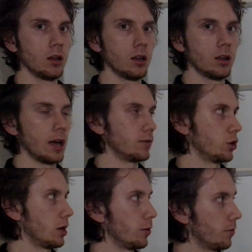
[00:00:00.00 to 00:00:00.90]
have as their
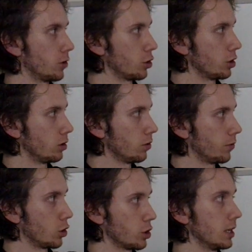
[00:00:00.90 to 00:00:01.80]
dominant function the
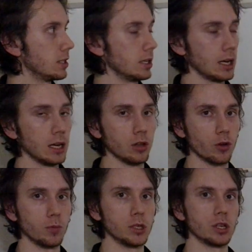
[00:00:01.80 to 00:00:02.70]
function that is indicated in the third
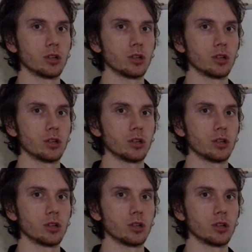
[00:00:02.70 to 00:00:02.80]
position.